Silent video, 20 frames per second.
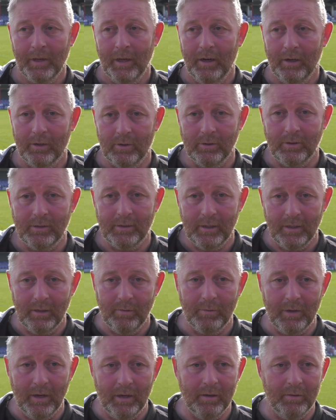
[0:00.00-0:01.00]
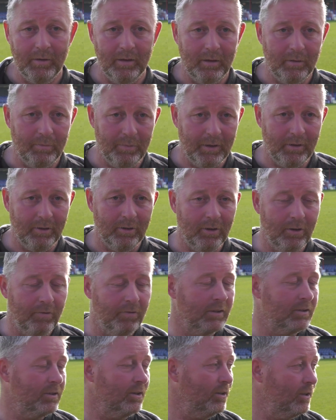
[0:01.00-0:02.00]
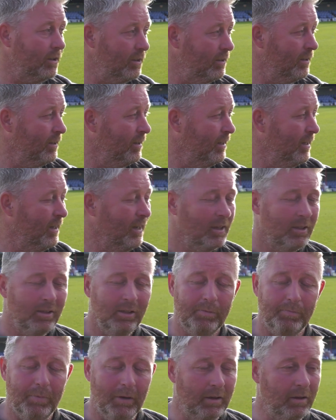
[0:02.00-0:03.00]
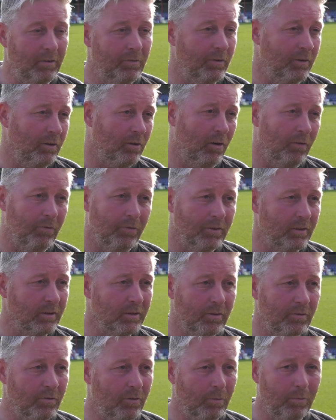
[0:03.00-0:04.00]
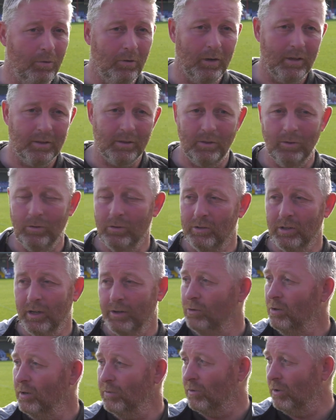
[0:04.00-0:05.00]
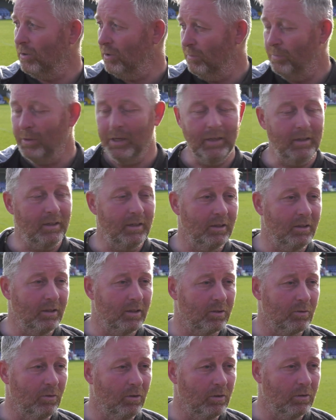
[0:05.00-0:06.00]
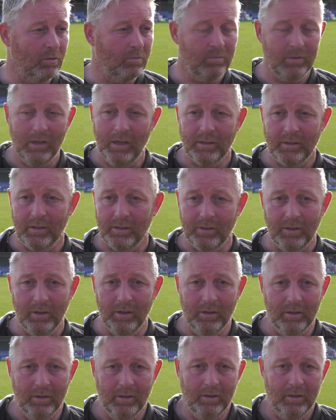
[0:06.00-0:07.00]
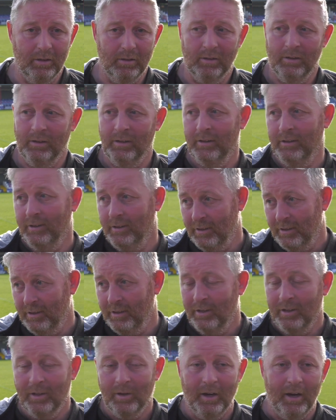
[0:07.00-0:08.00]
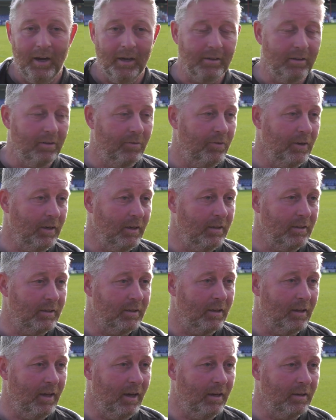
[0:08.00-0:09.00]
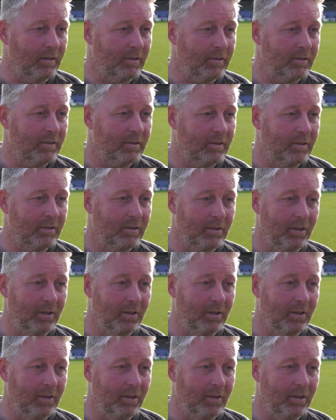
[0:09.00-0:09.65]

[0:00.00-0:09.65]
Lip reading: I could see them getting a little bit nervous on it, and it's just belief and confidence in football. That's huge. I know I've got the ability in the squad, that's a certainty, and adding Finlay to that is